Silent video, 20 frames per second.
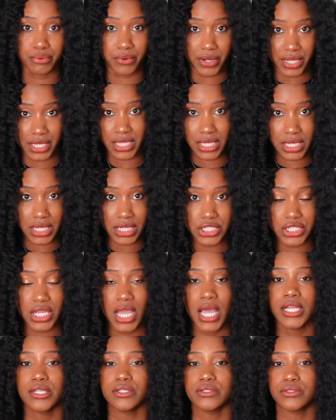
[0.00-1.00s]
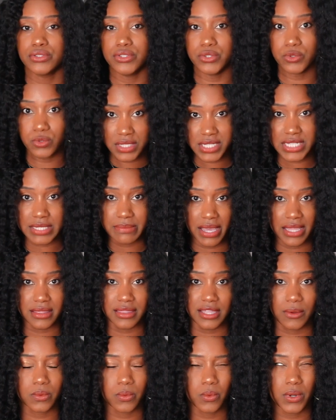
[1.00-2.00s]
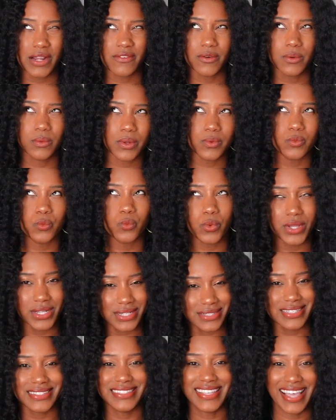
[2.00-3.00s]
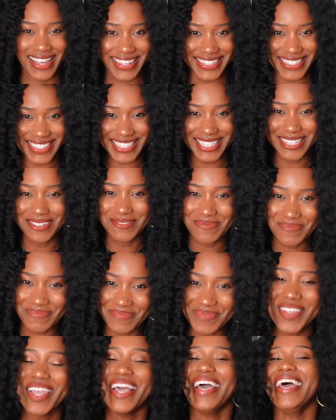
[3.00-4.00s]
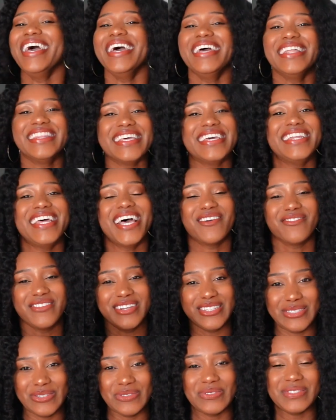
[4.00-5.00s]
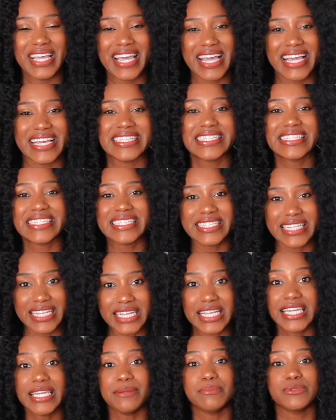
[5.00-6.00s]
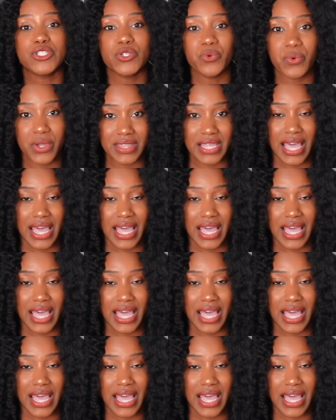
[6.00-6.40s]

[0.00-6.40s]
breakage, do this method, whatever one wins the test, and then every two days, stick, keep doing